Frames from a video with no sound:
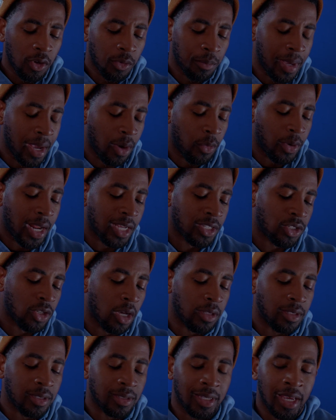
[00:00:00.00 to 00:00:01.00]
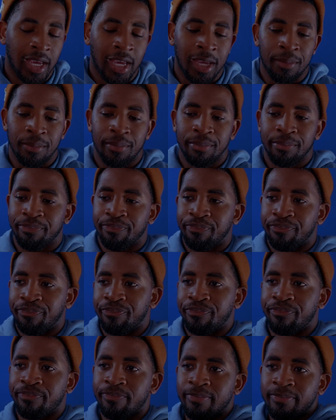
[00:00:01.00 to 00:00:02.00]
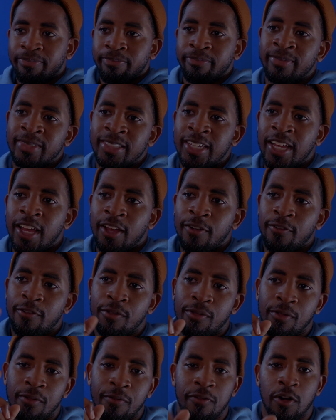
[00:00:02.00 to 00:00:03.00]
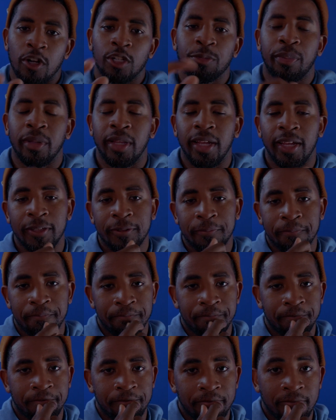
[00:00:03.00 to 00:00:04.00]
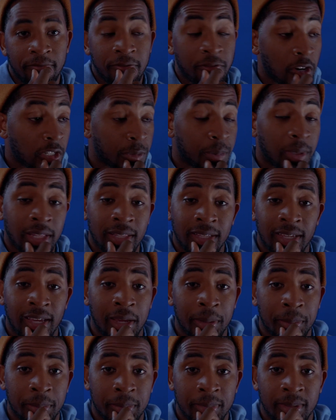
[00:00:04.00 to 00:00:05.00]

Man, when I saw this game, the first play of the game,